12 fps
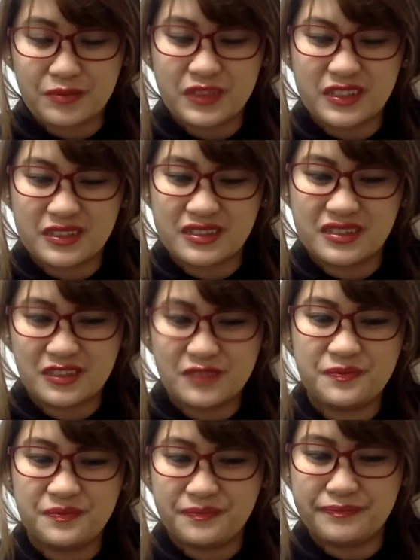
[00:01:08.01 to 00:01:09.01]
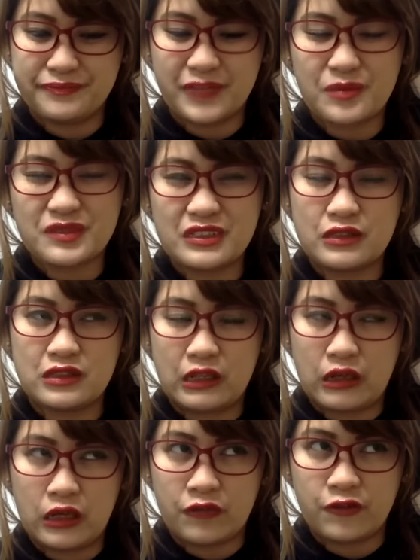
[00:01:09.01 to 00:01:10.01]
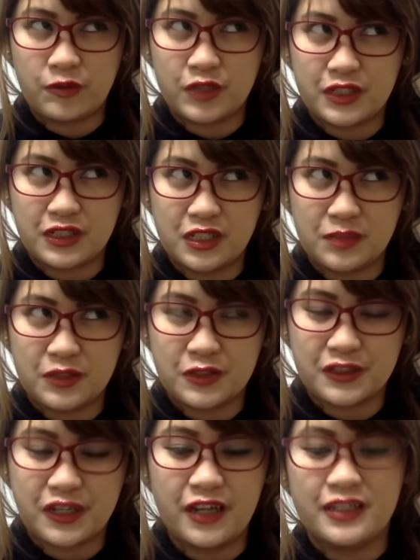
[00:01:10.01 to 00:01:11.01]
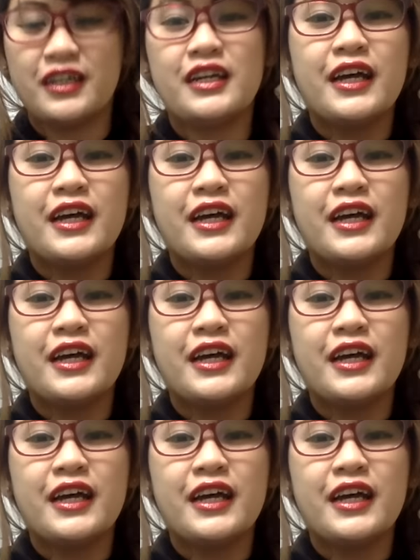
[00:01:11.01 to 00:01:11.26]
Plus, I'm still thinking if I'm going to keep it or not.